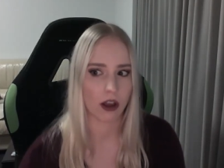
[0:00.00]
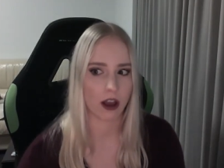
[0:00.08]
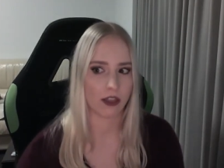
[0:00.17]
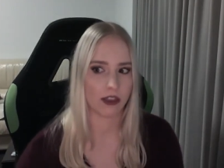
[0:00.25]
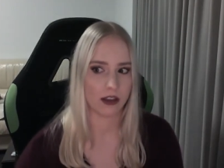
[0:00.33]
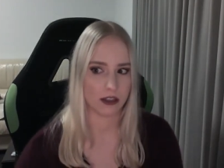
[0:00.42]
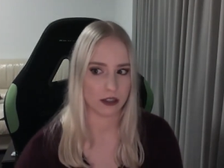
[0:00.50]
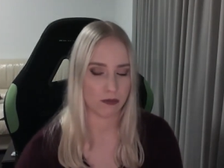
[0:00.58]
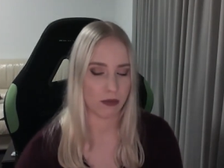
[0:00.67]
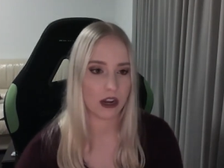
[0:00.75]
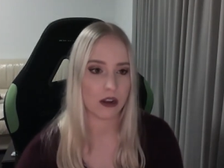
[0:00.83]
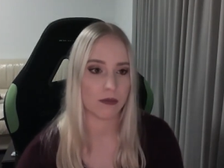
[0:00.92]
Uh, there's
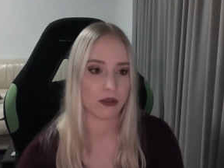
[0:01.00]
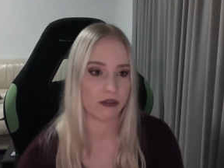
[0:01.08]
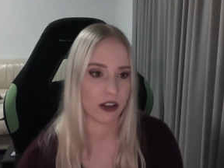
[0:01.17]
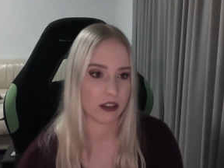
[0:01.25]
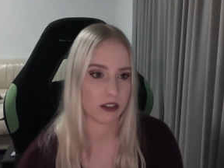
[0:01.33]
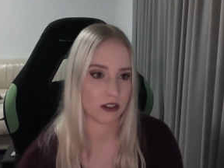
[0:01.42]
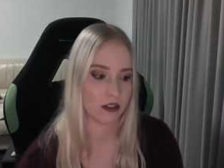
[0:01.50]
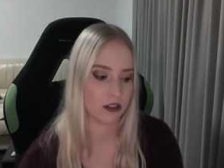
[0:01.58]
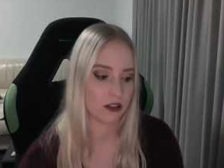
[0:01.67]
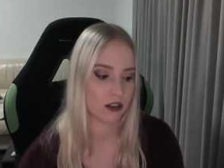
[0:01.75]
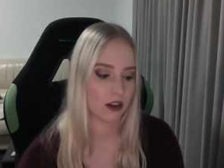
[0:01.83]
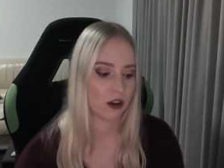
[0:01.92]
many
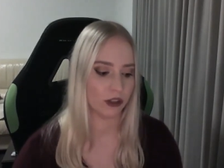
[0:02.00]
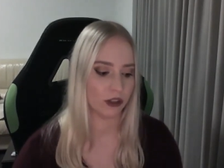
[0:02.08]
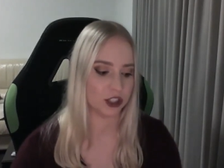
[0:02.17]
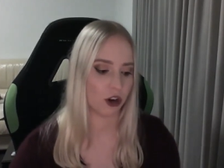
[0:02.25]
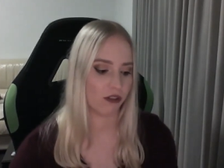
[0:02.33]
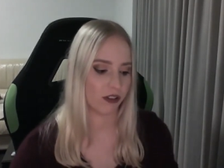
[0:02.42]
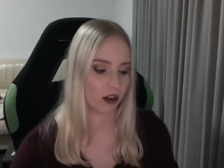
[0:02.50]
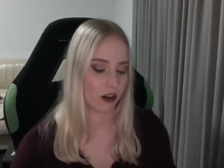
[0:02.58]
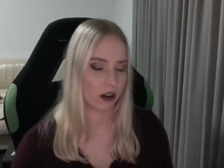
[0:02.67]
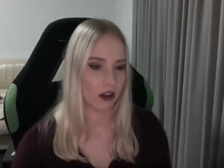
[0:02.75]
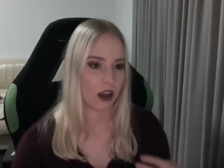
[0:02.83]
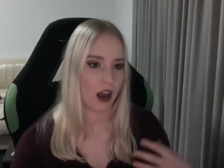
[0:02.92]
professors which offer
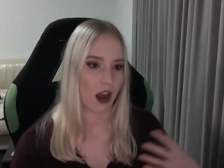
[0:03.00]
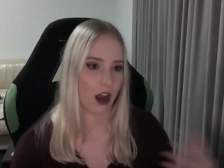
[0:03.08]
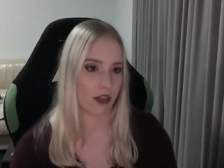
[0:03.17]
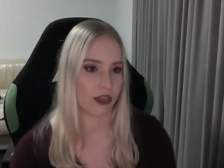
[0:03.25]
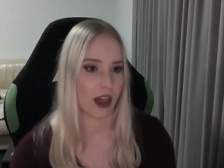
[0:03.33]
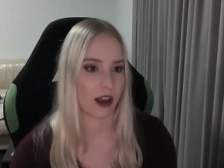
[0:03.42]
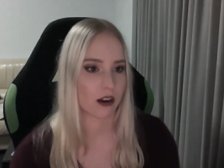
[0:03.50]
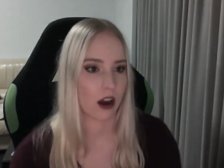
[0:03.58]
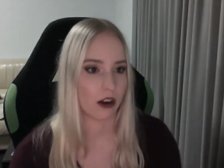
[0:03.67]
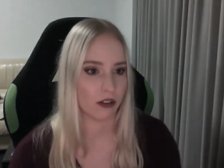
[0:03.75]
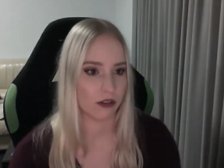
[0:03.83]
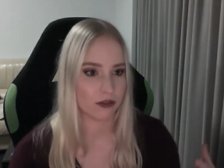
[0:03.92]
uh, that
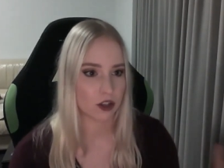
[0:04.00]
kind of